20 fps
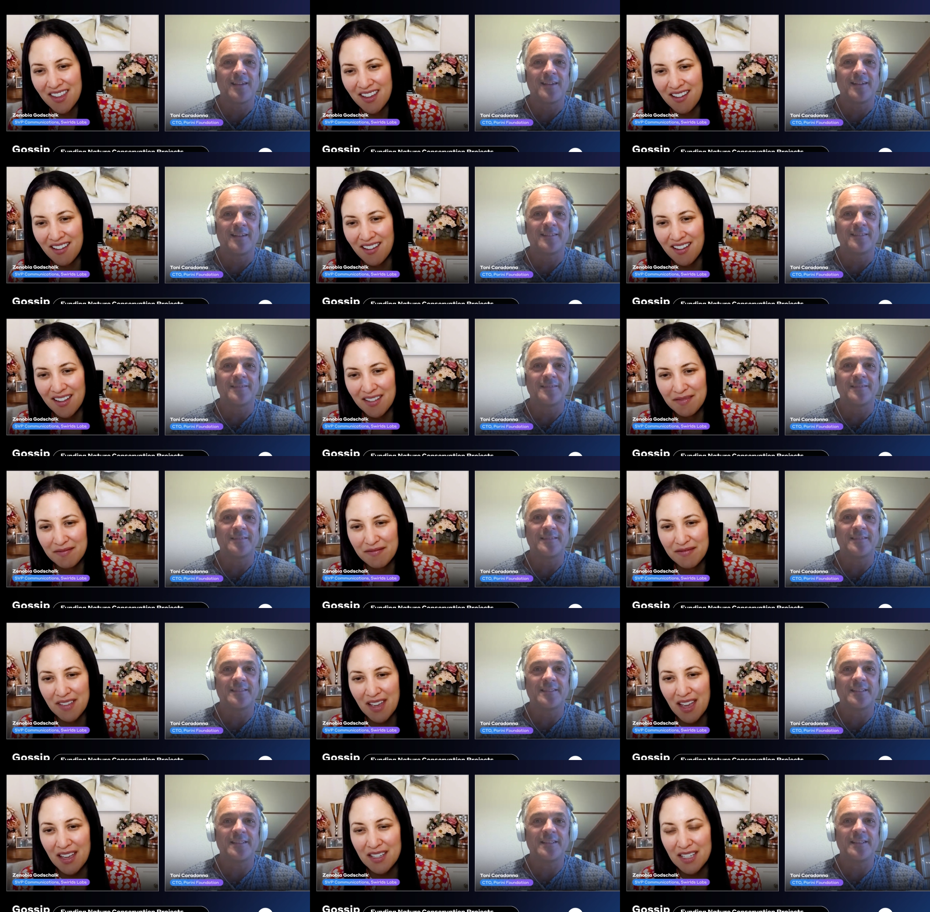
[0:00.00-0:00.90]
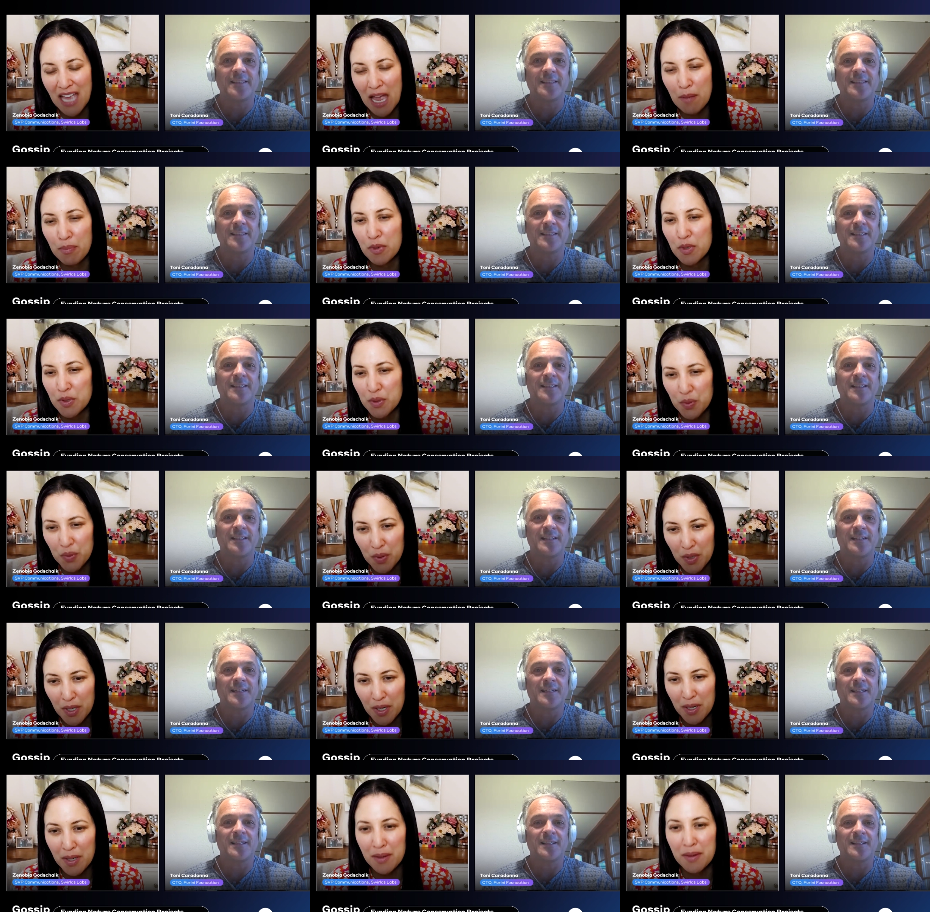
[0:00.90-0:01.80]
Speaker 1: the Apple
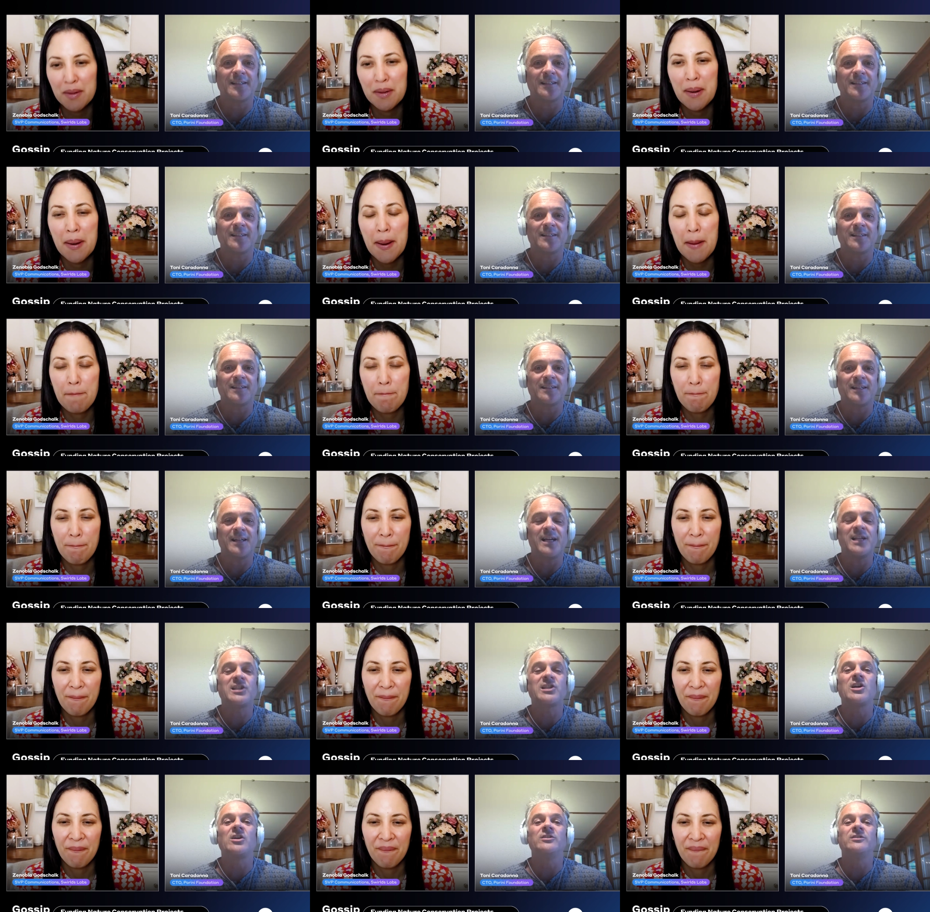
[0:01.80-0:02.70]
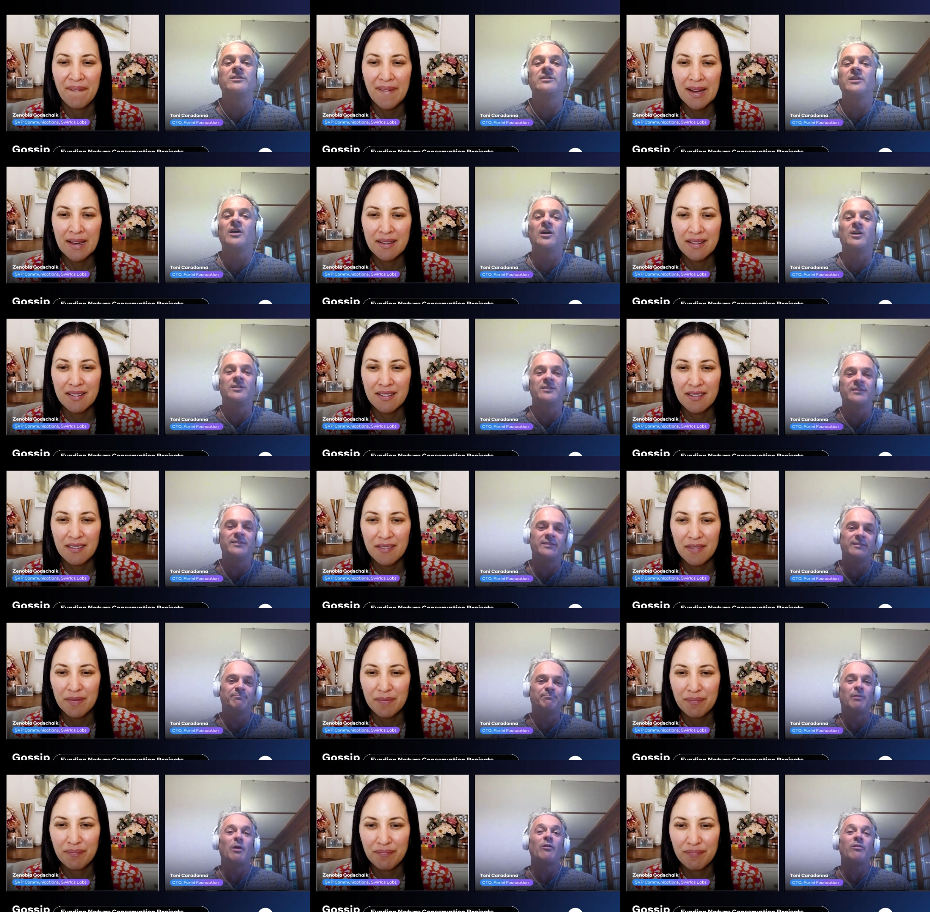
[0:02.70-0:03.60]
Store?
Speaker 2: It's on, on
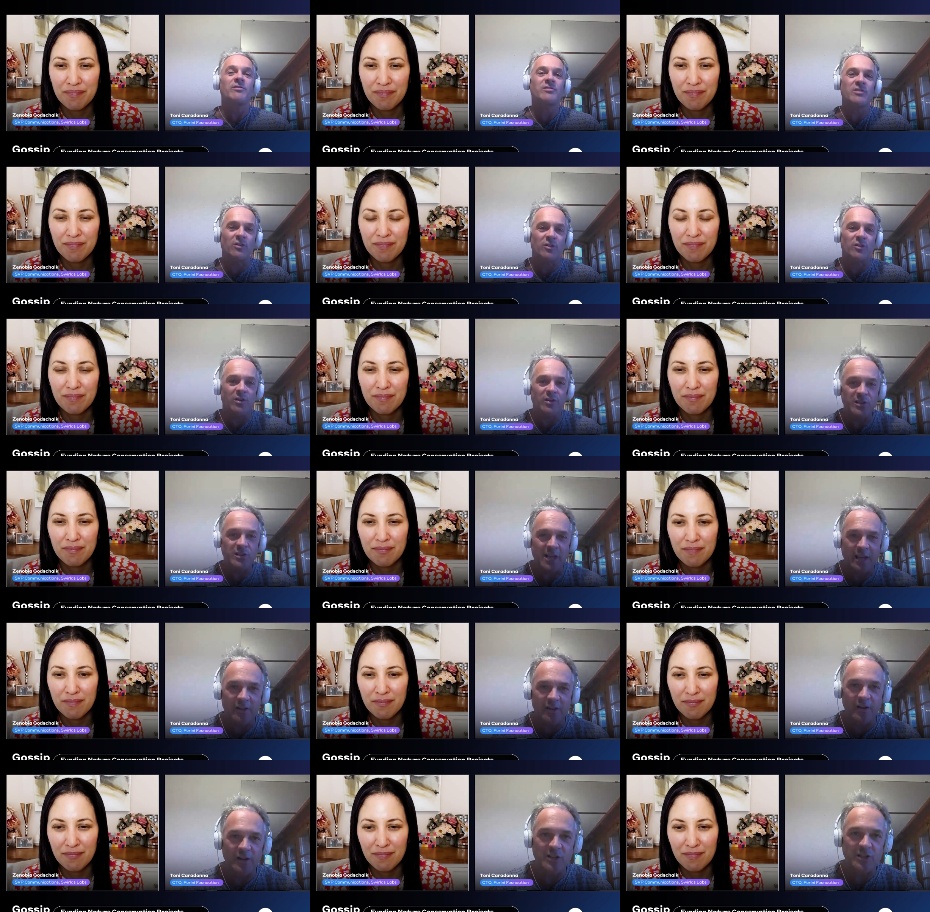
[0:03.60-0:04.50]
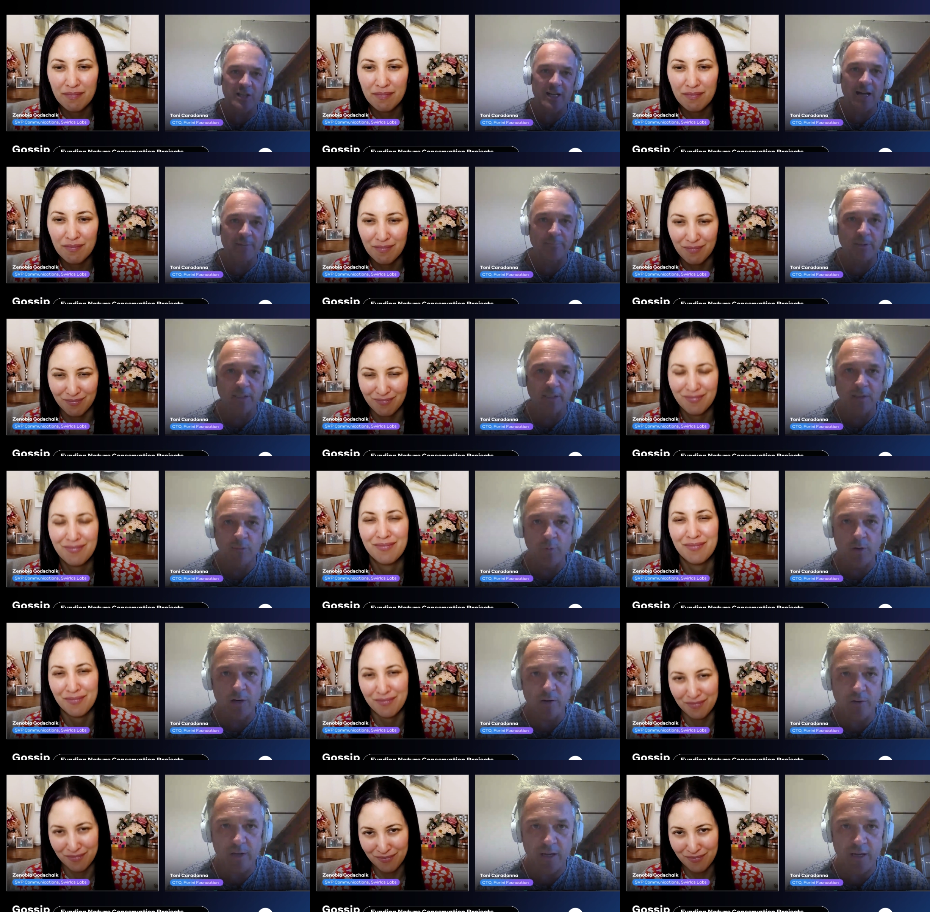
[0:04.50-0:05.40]
both stores, iOS and Apple.
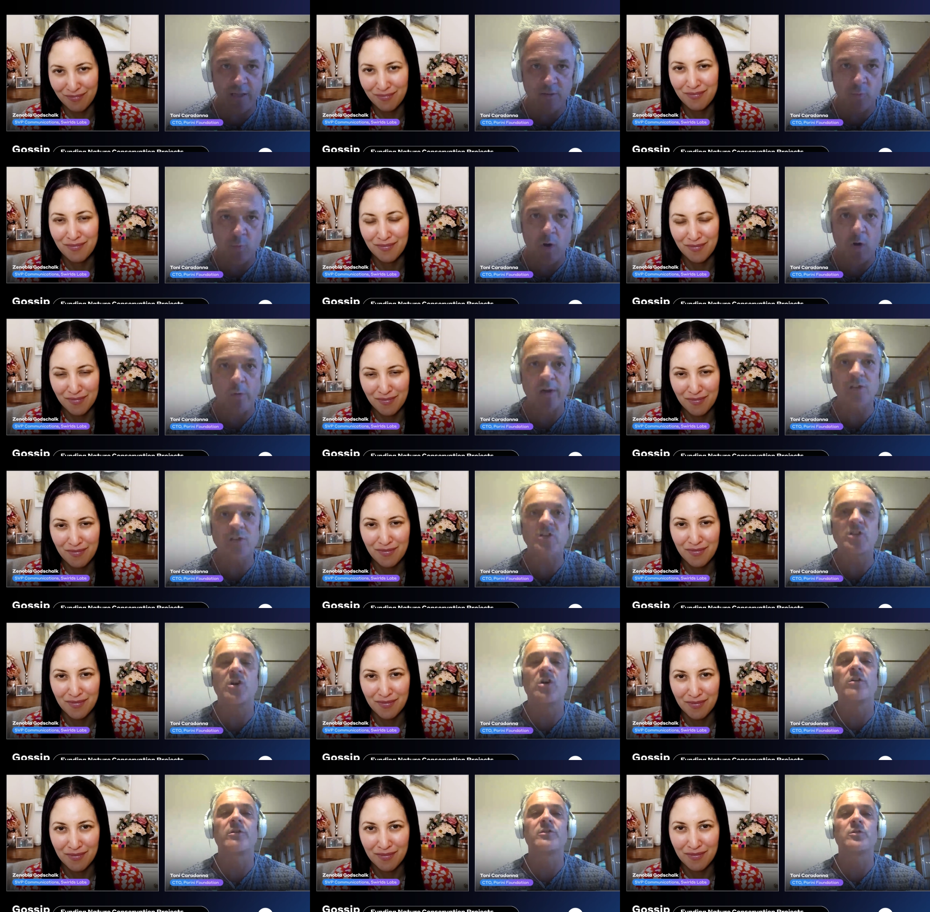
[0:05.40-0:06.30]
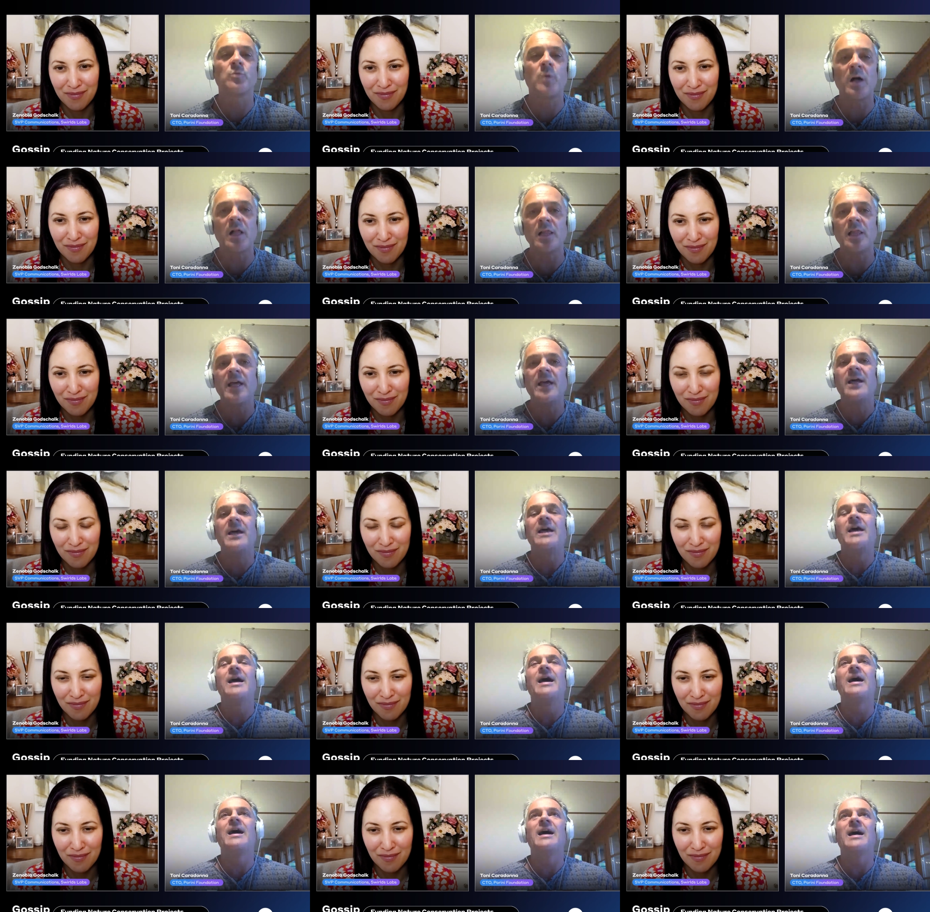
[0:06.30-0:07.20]
We're looking at Huawei store as well.
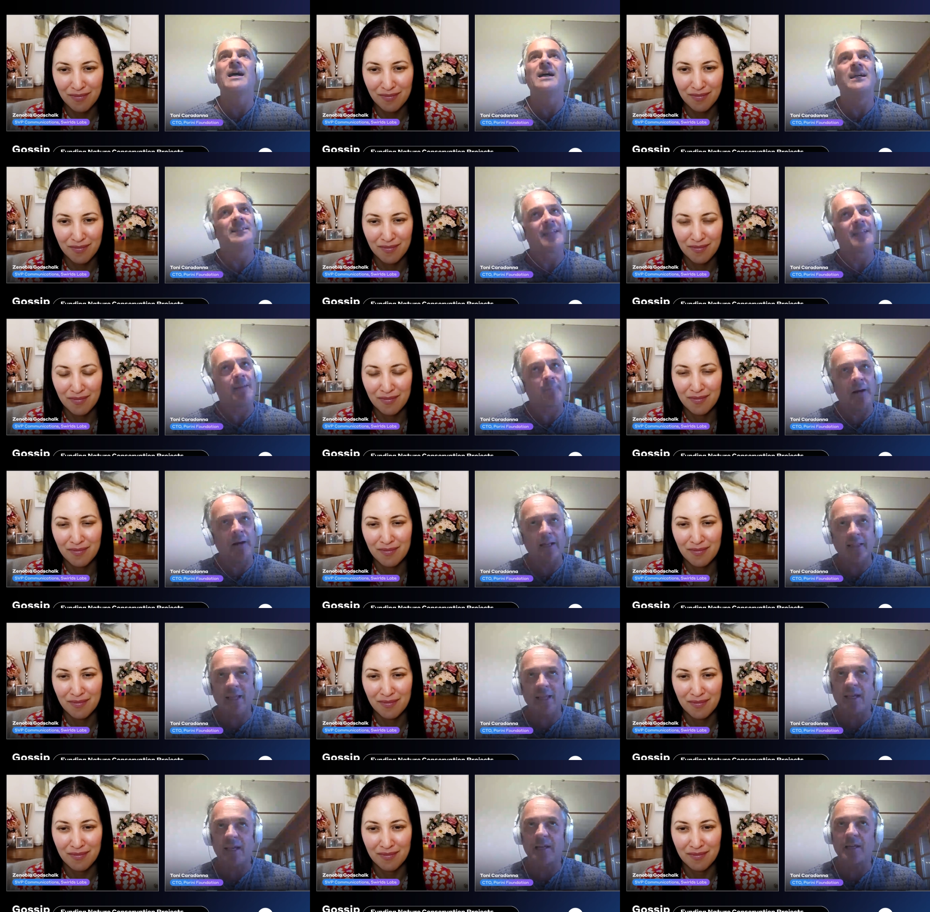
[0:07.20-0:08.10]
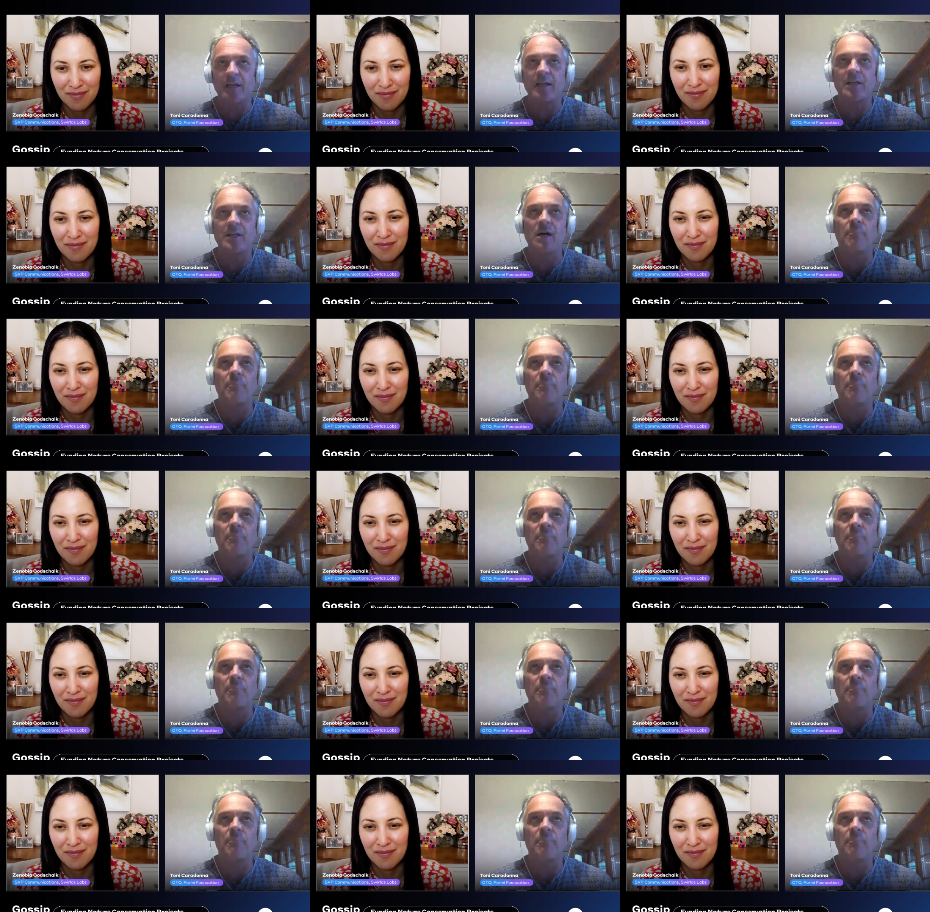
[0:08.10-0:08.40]
Uh, that might take a